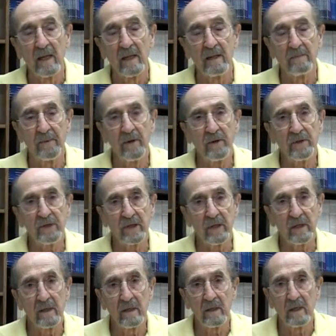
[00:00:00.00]
the
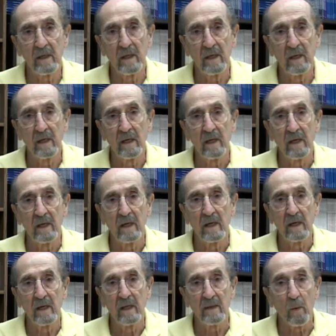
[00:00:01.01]
person,
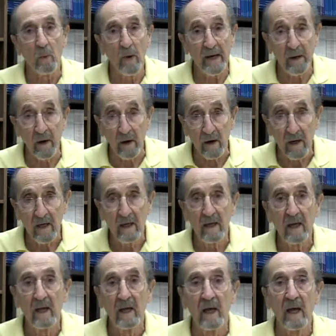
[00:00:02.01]
the winner,
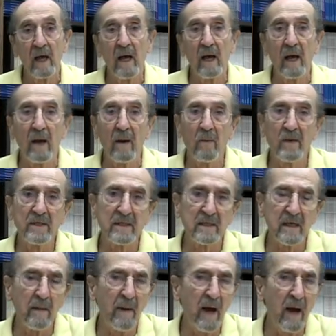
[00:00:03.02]
was
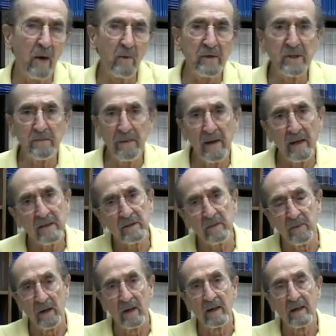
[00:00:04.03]
somehow
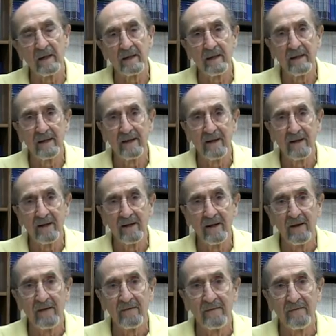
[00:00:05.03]
responsible
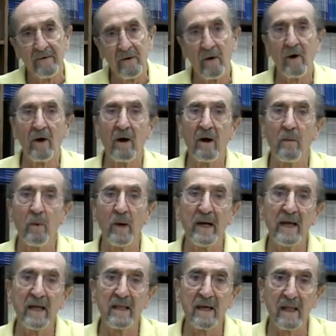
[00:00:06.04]
for
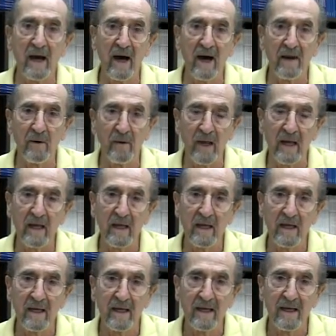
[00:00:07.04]
winning the lottery,
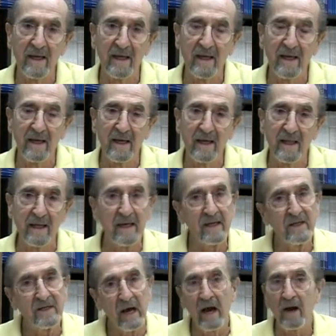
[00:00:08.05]
the
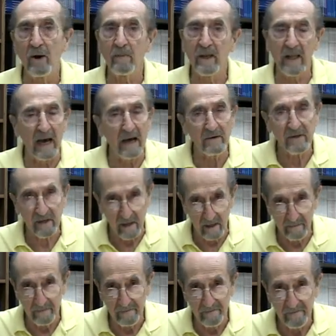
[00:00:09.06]
desirable
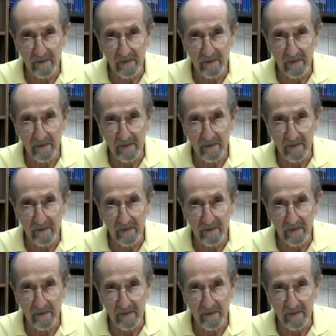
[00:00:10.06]
outcome,